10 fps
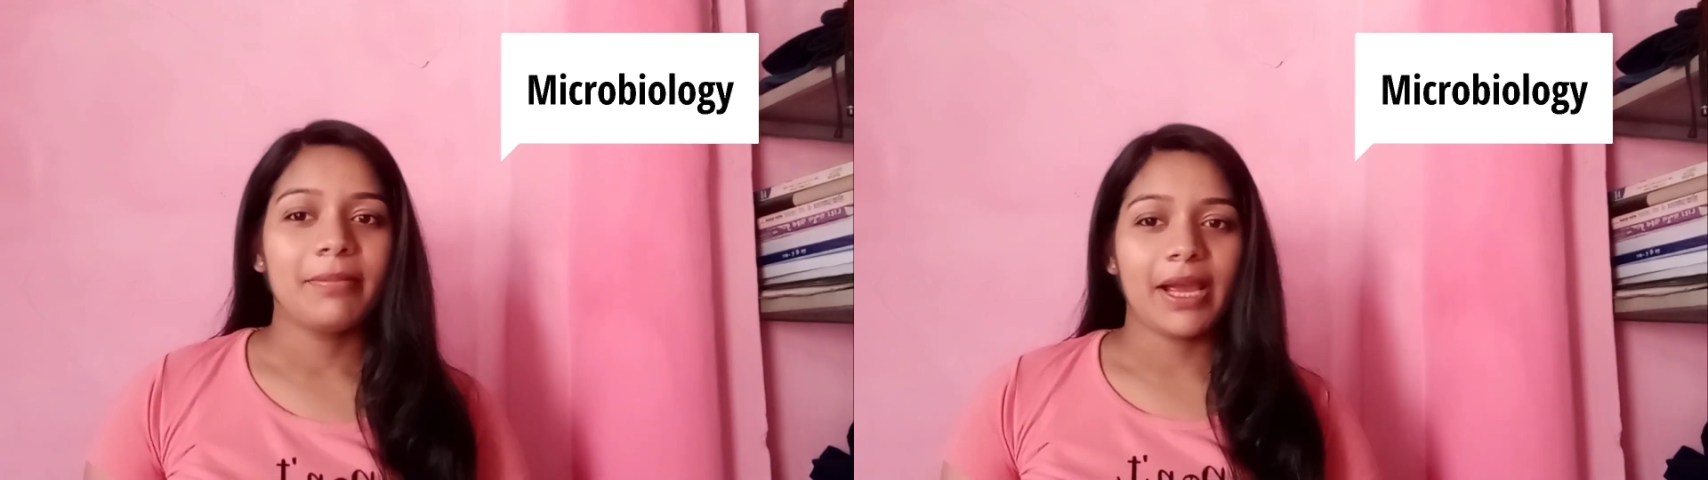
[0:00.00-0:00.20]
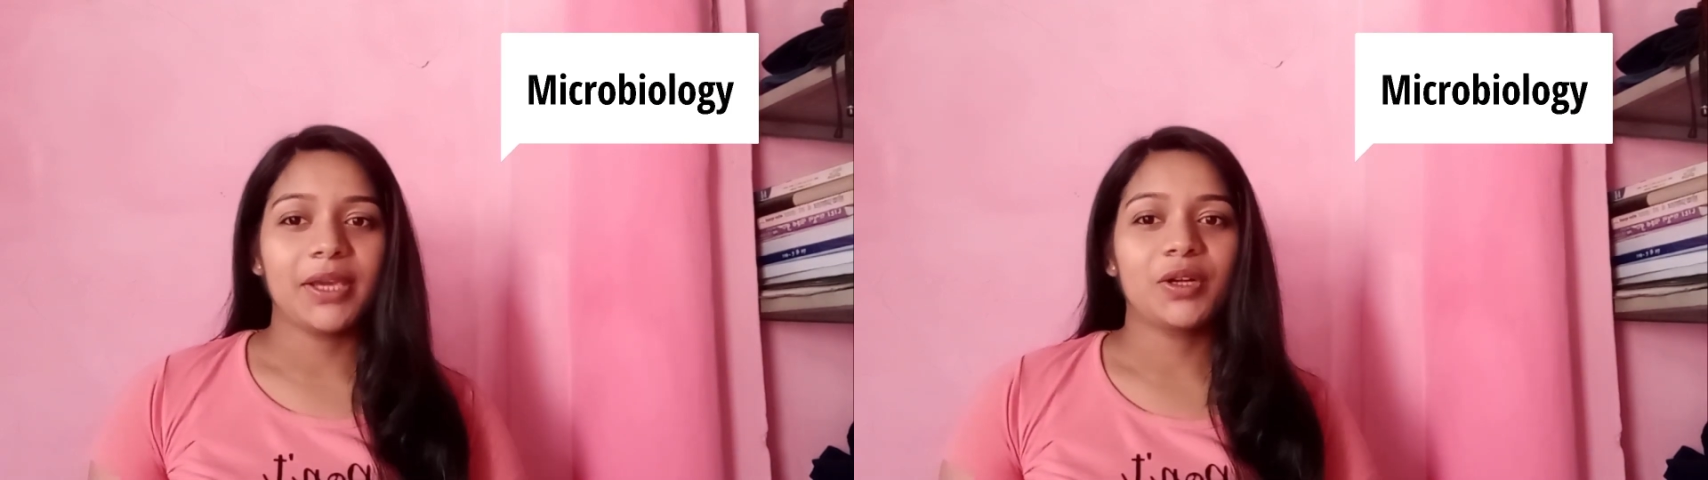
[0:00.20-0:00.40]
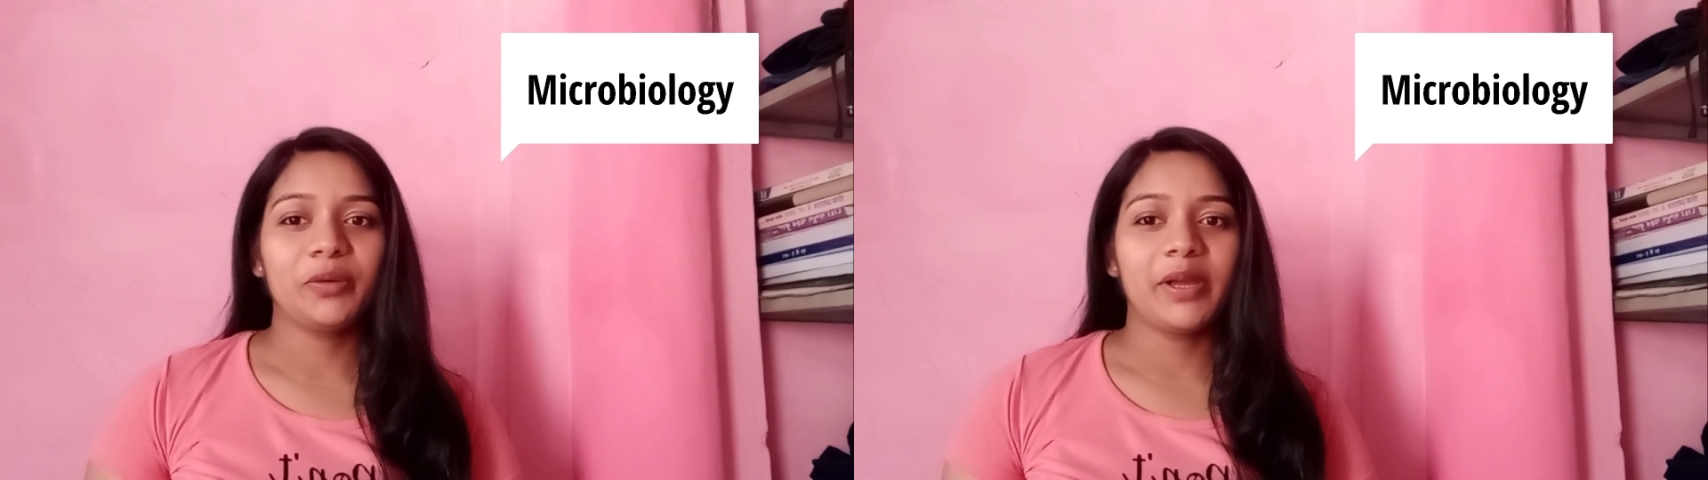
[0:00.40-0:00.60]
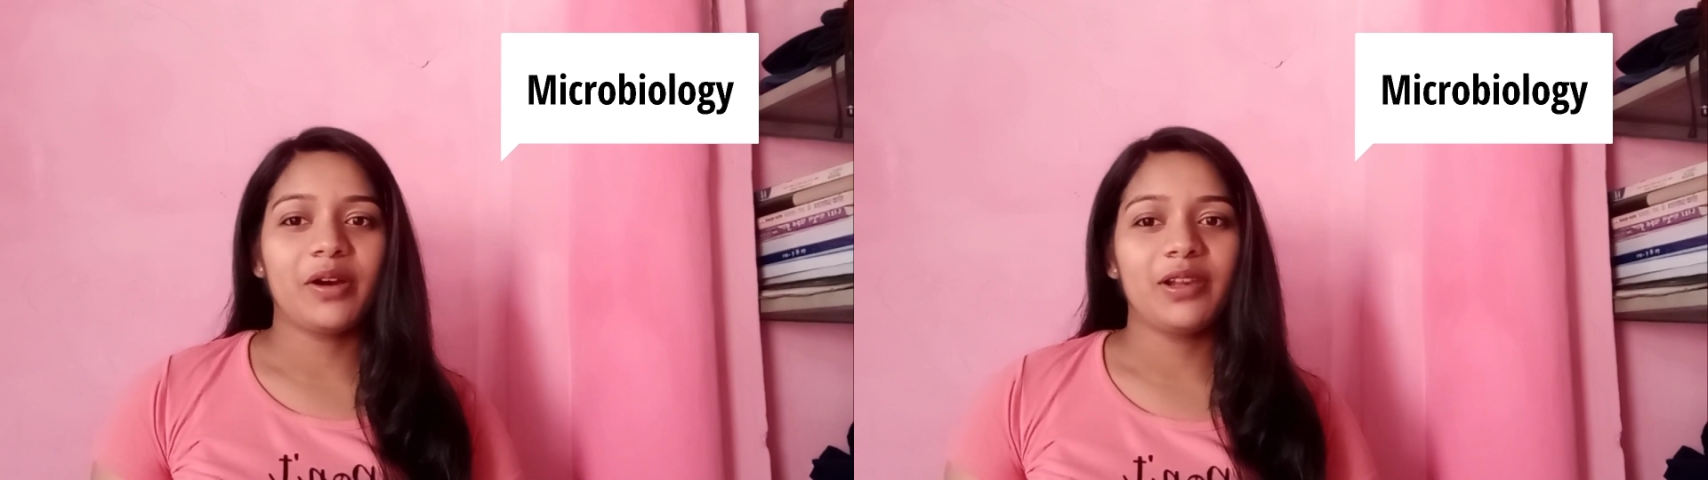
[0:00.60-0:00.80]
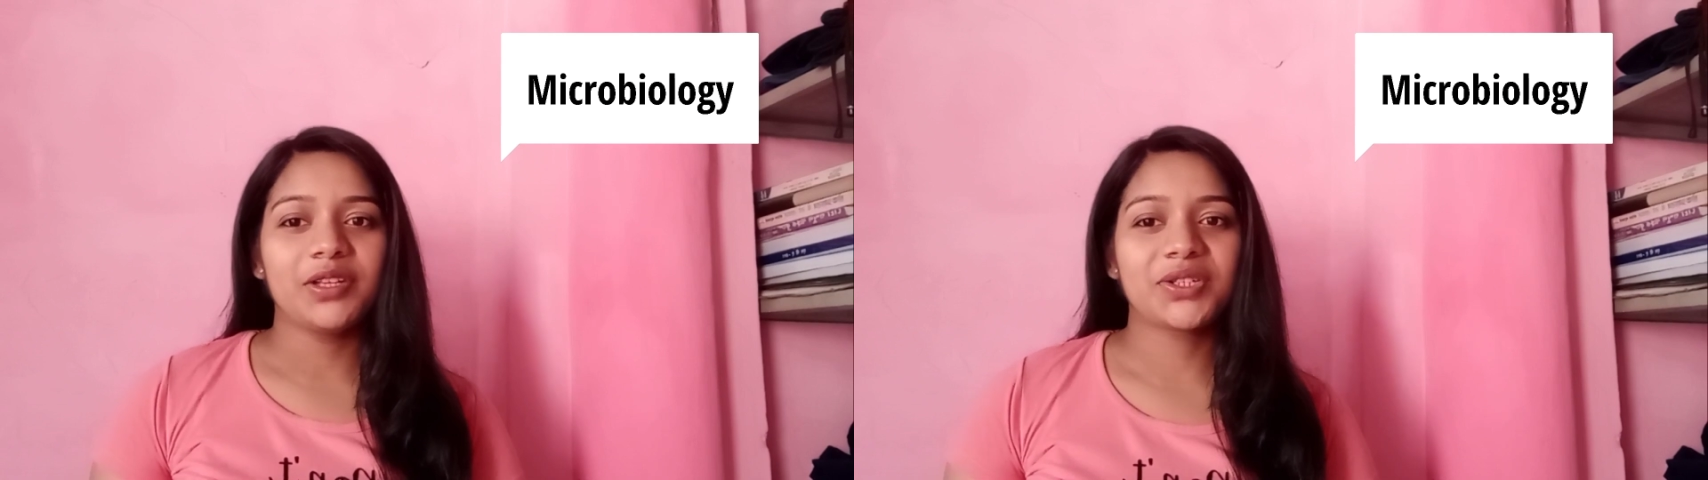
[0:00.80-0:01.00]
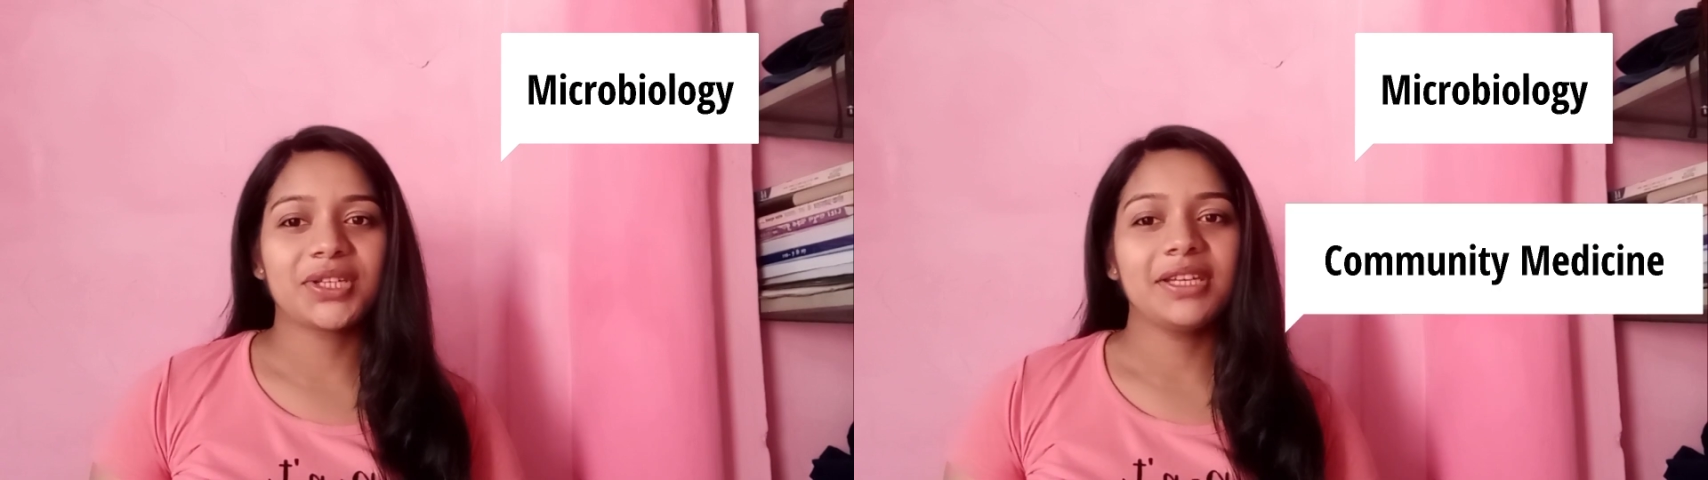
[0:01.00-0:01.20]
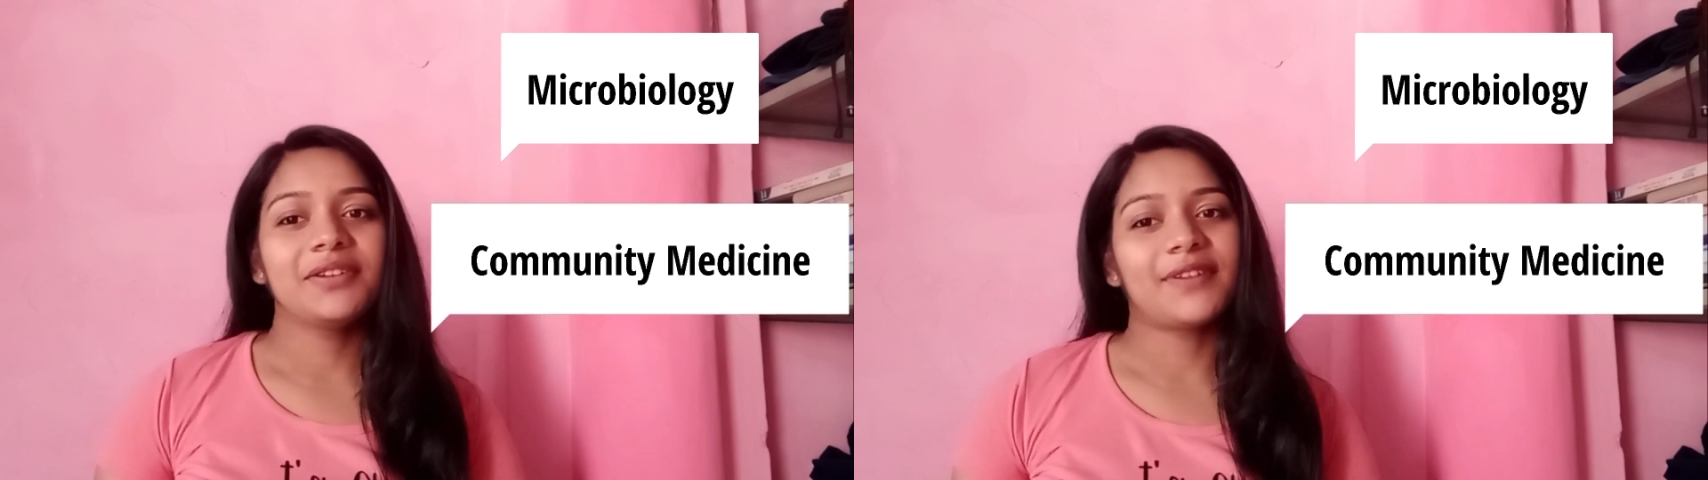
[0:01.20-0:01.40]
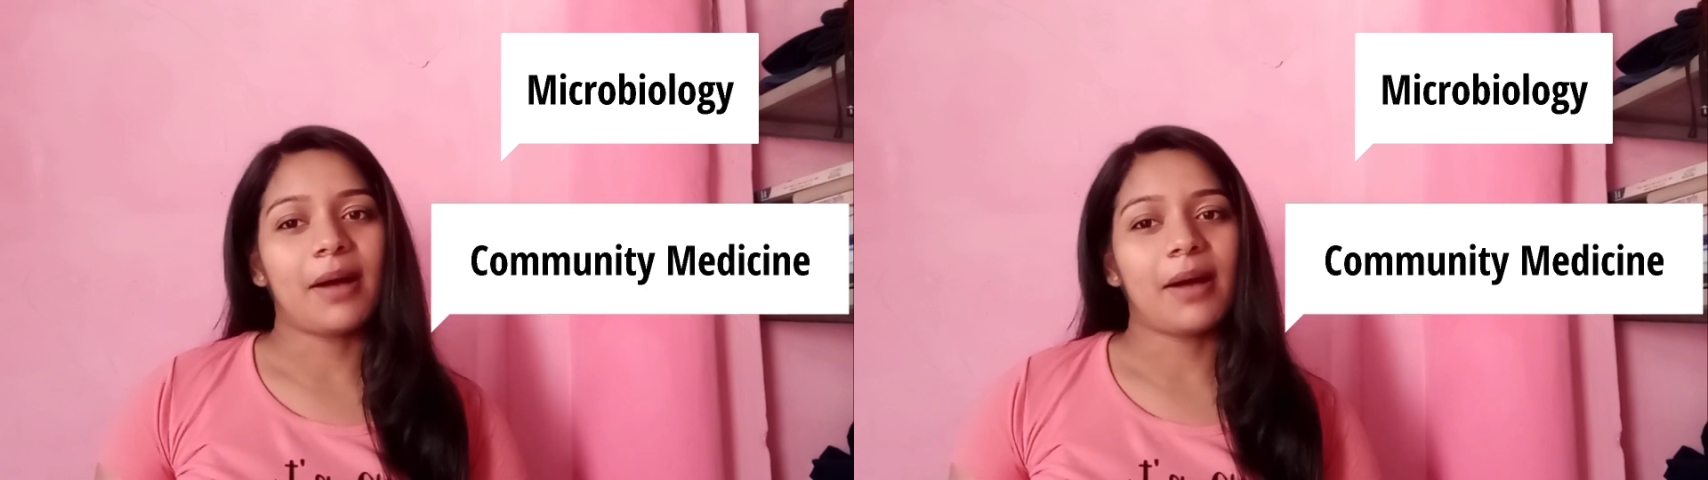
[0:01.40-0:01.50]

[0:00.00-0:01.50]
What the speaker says: Microbiology,